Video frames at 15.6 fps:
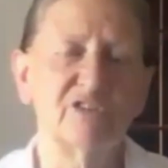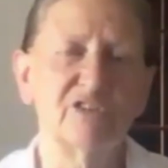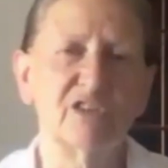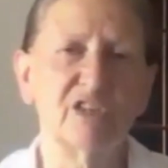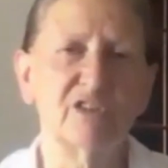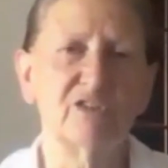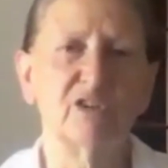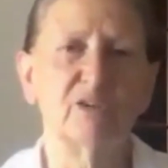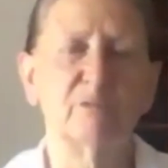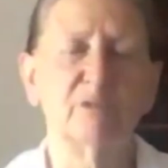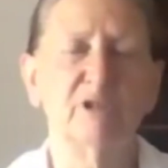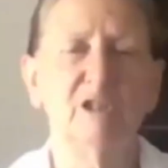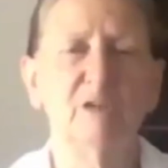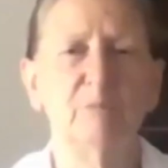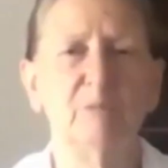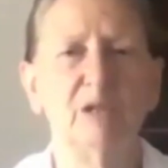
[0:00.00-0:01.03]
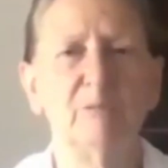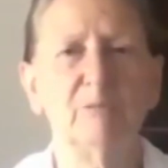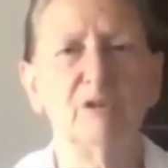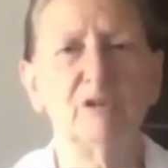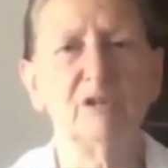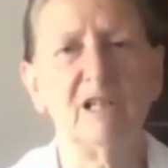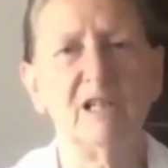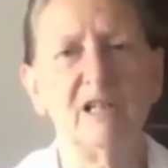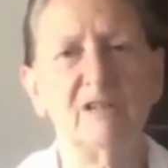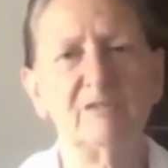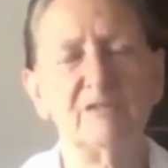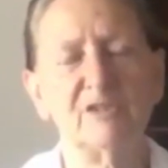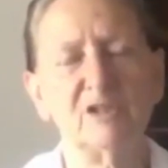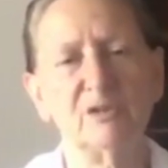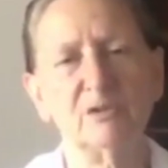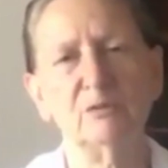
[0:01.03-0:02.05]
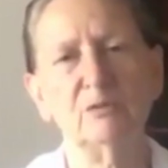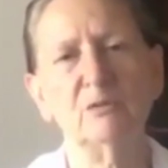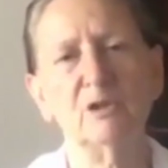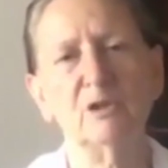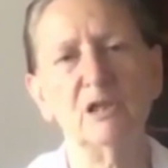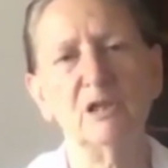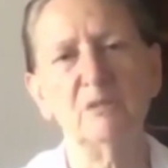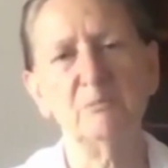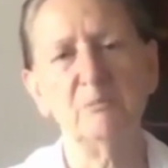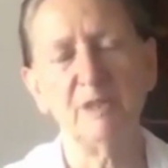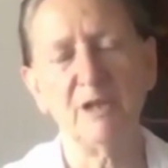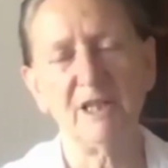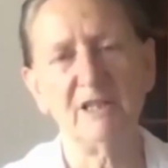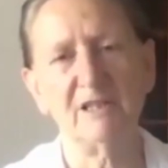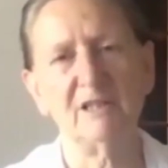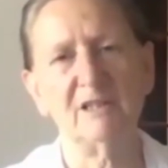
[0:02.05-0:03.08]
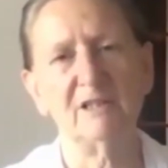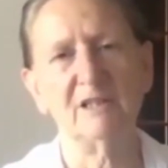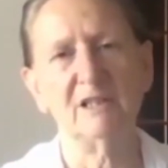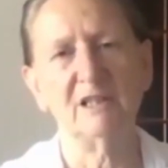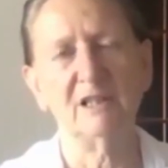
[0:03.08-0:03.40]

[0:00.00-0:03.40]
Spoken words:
that so many people have to bear